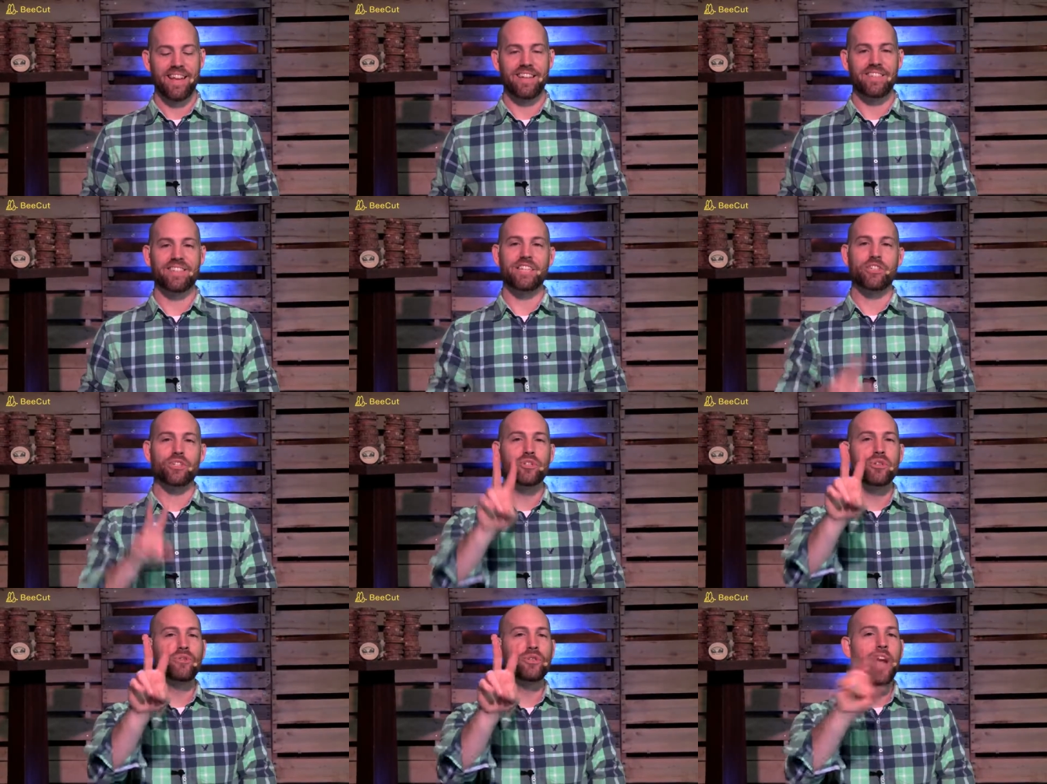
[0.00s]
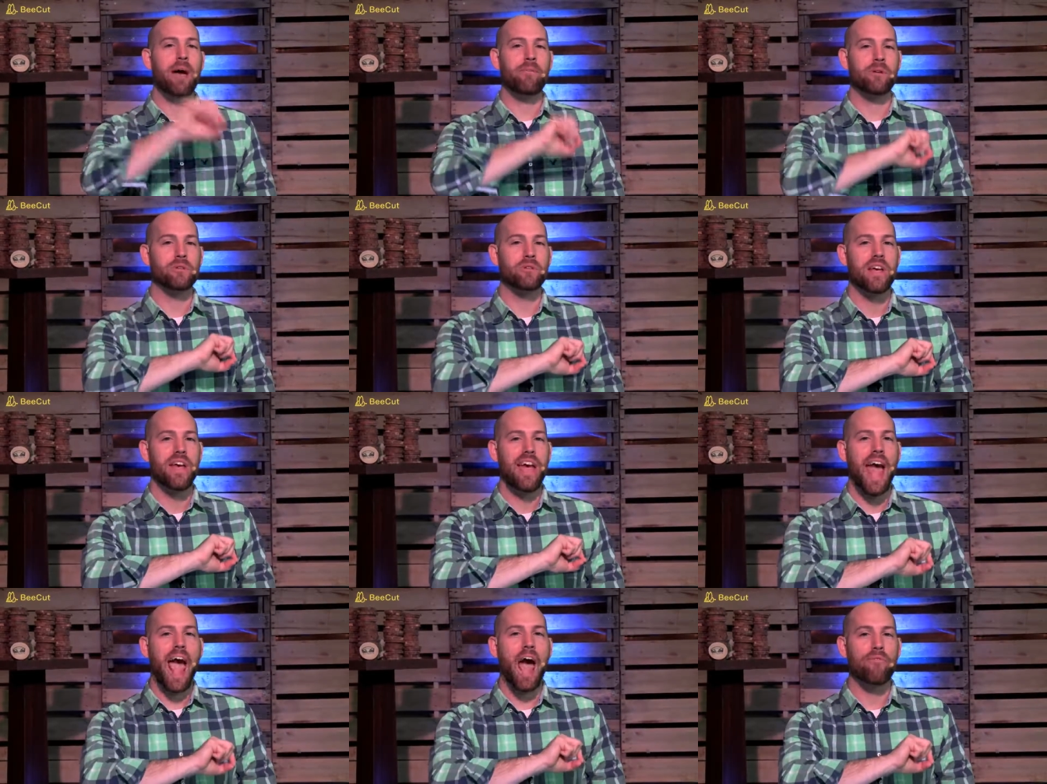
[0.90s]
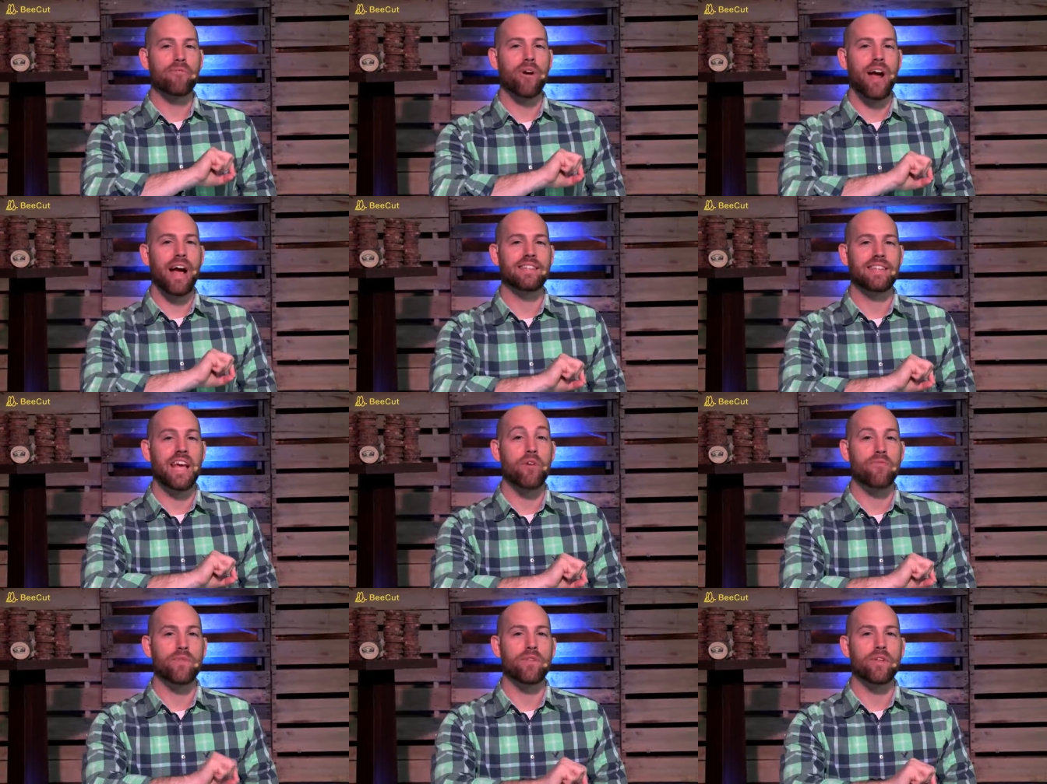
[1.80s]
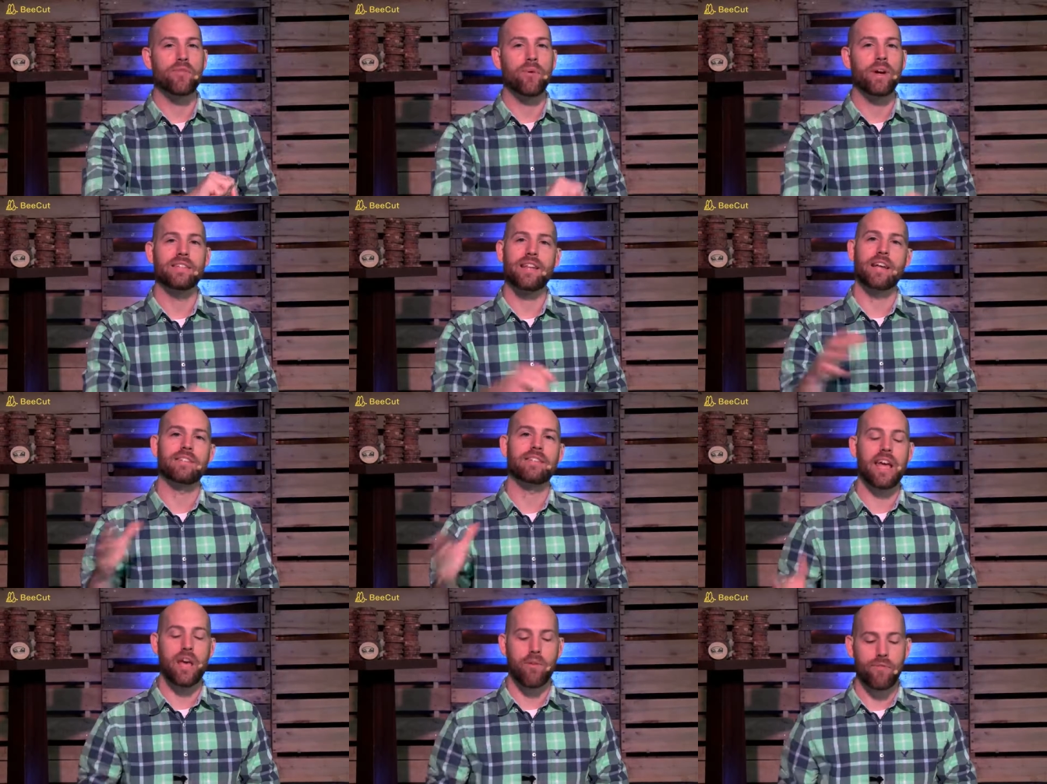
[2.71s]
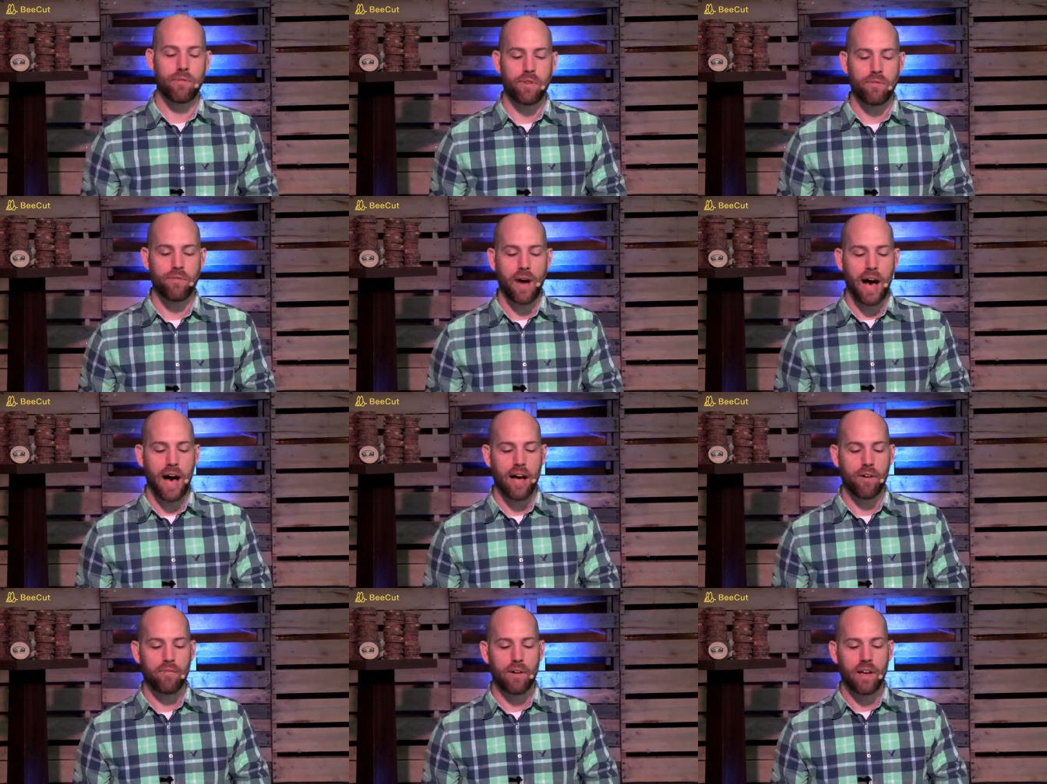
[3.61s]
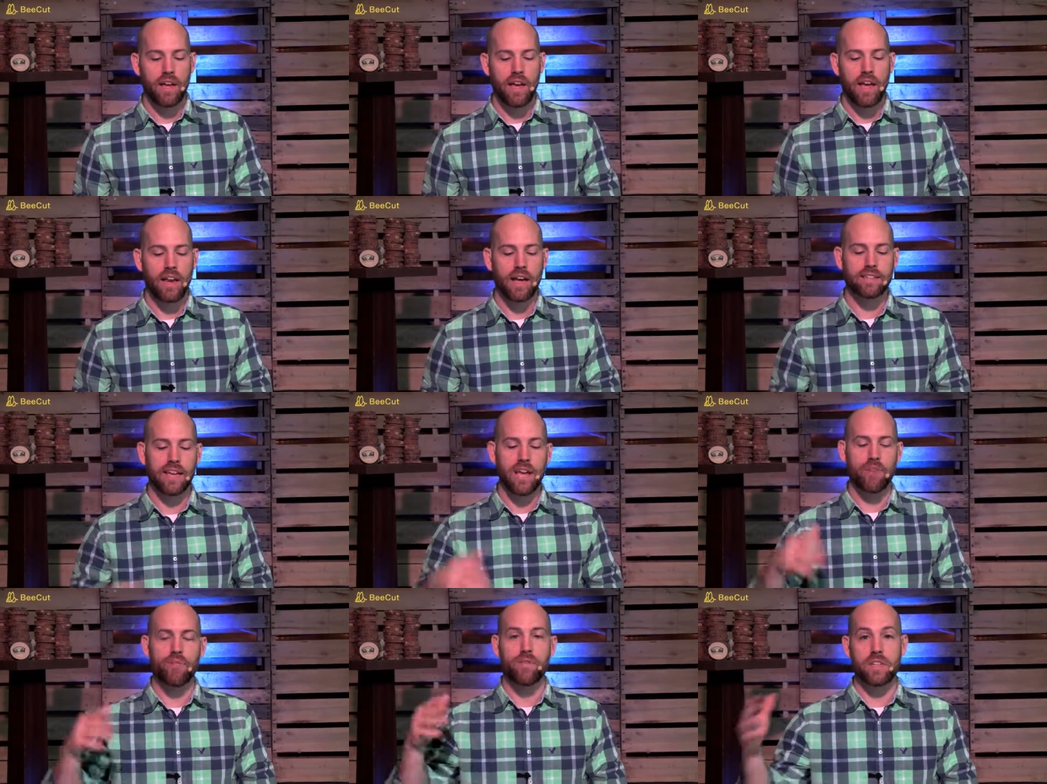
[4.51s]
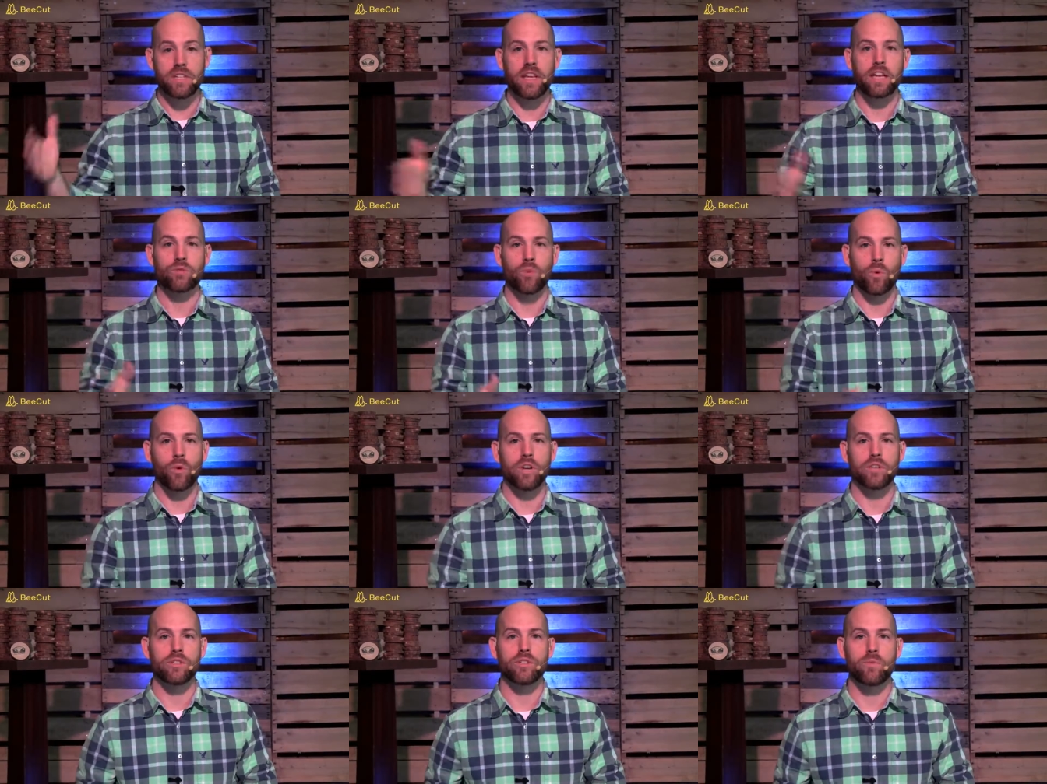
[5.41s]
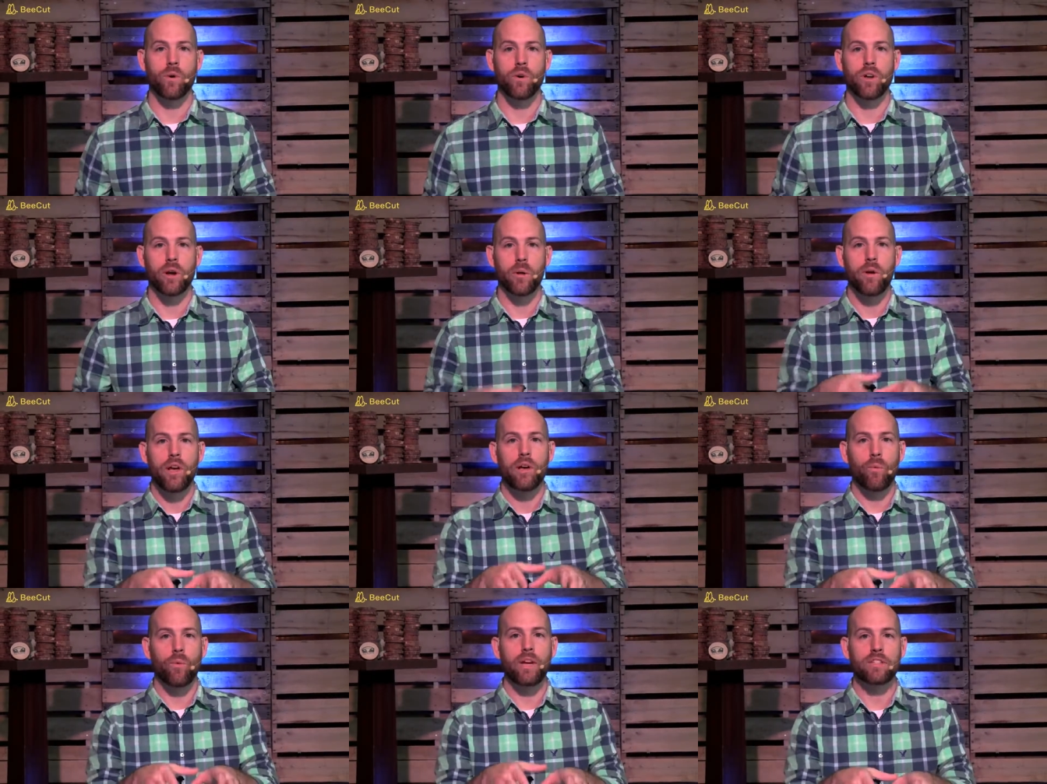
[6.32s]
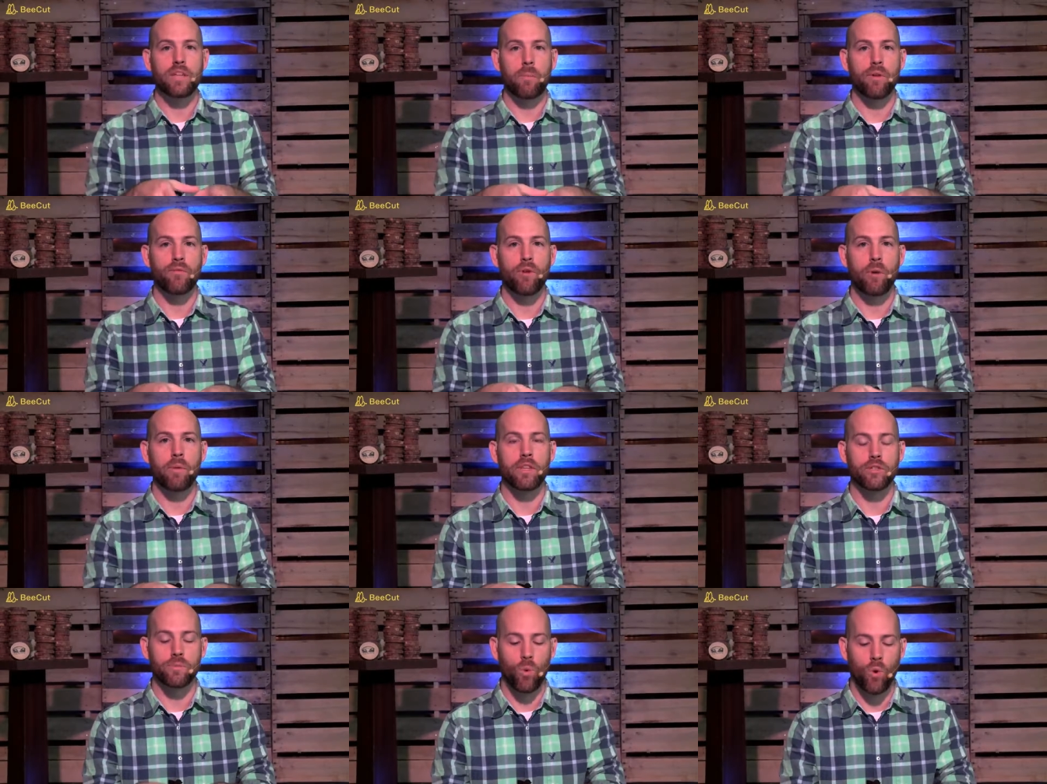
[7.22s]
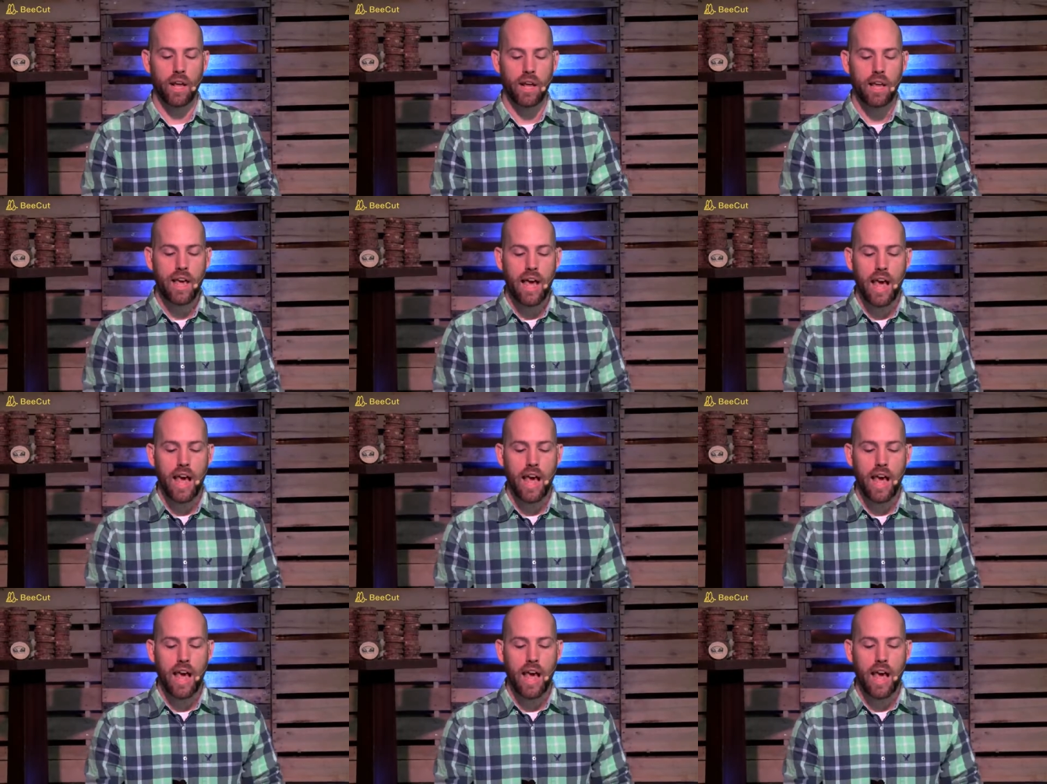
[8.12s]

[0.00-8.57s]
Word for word: You see, just two chapters after Isaiah 53 is Isaiah 55 and Isaiah 56, where we're going to we're going to read something from it this morning,